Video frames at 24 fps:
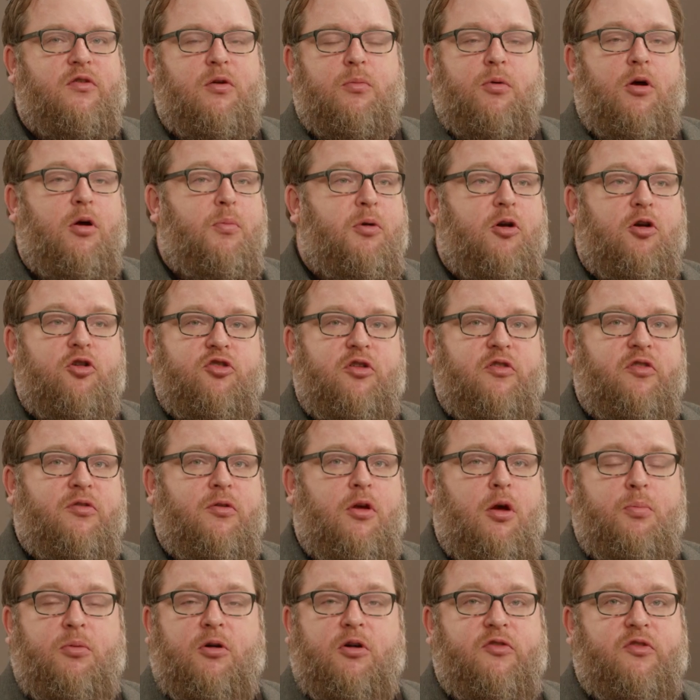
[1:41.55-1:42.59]

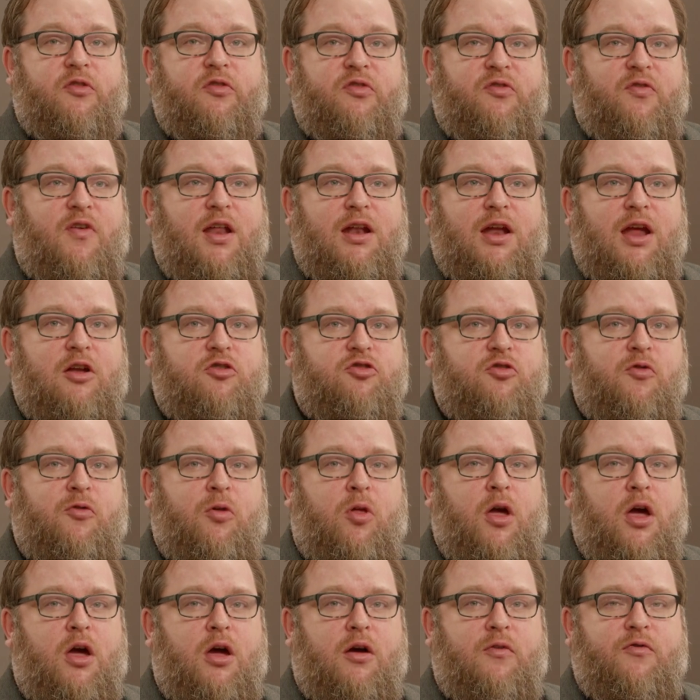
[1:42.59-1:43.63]
A person's
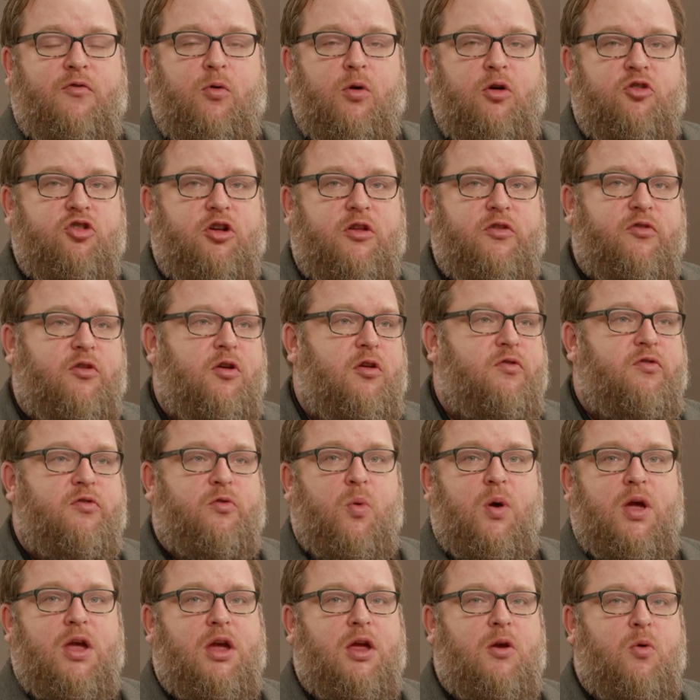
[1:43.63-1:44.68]
financial fortunes could
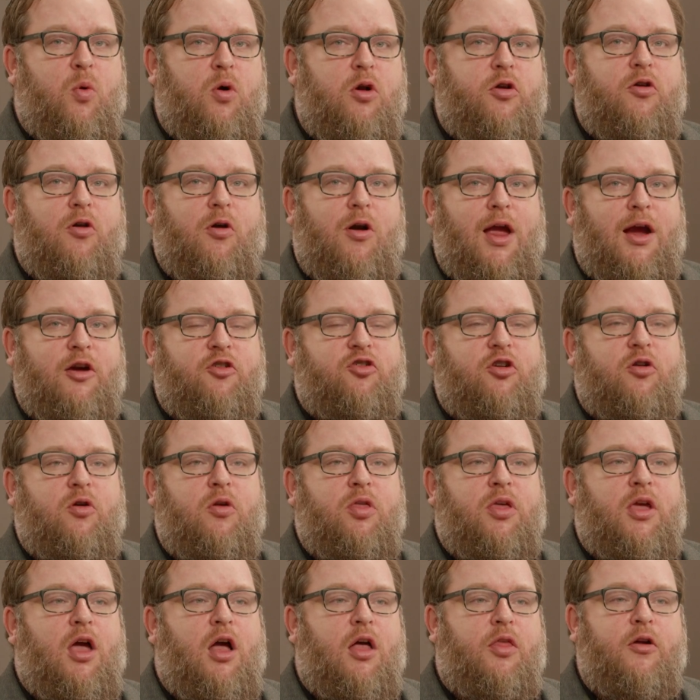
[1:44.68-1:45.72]
swing in one direction or
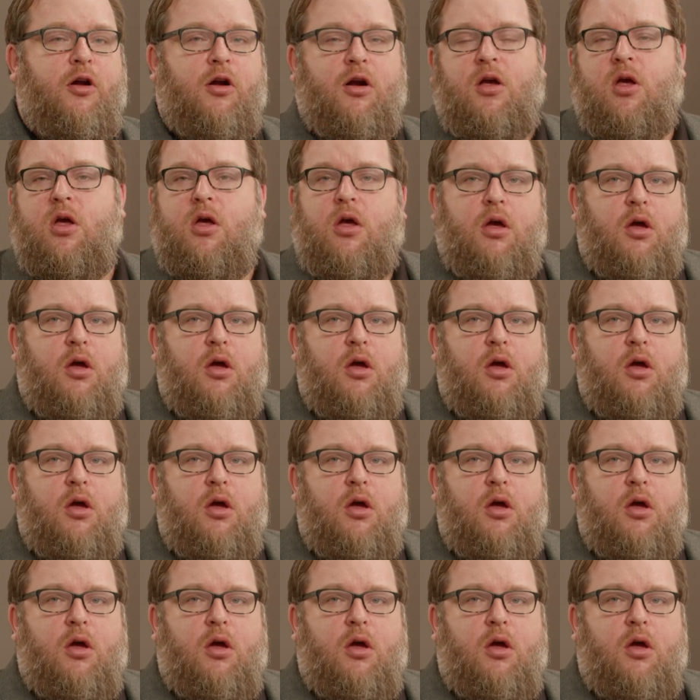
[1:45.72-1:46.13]
the other,